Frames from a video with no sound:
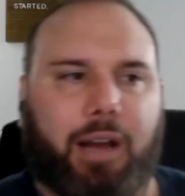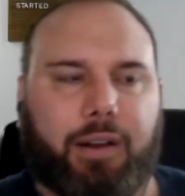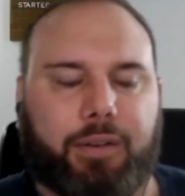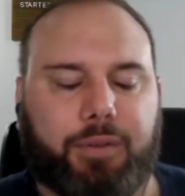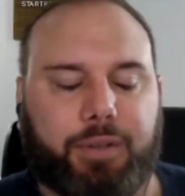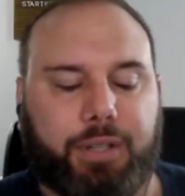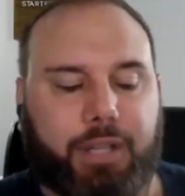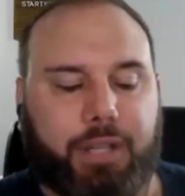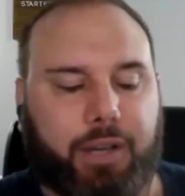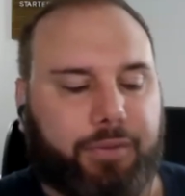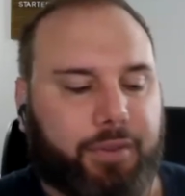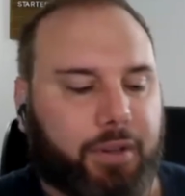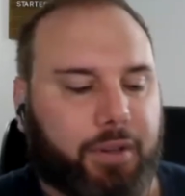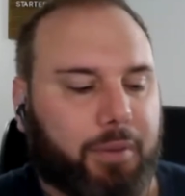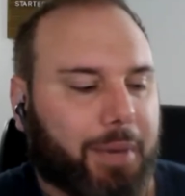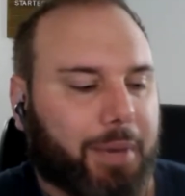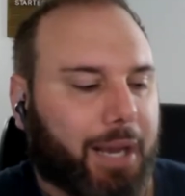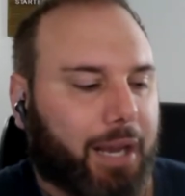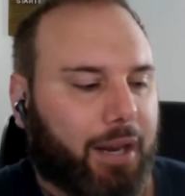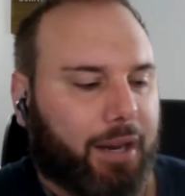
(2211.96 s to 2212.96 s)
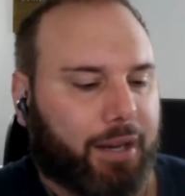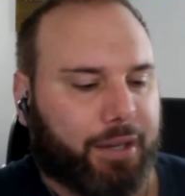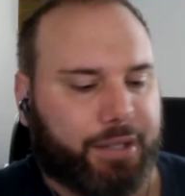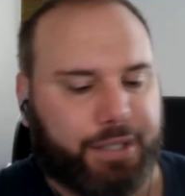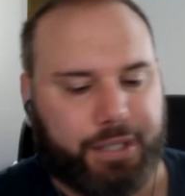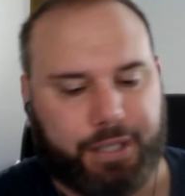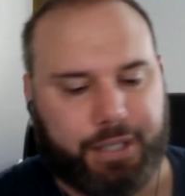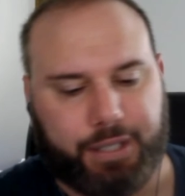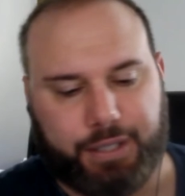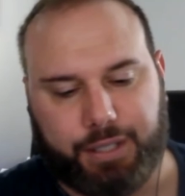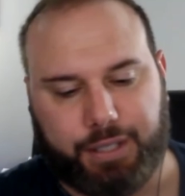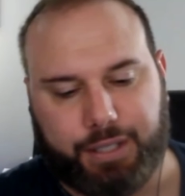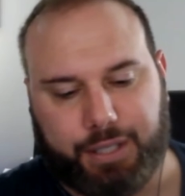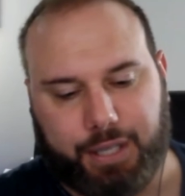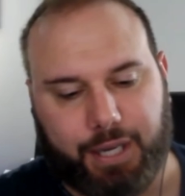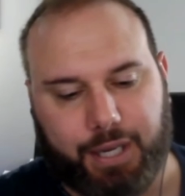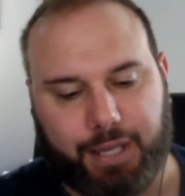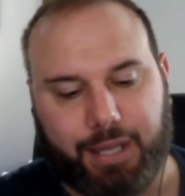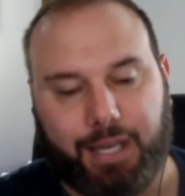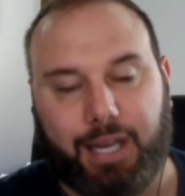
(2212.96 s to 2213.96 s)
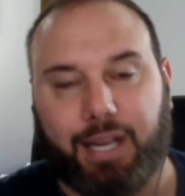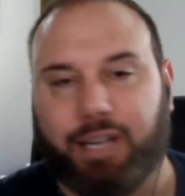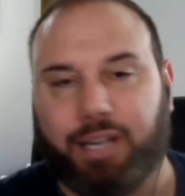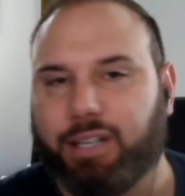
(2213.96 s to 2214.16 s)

we definitely panicked uh, just like that.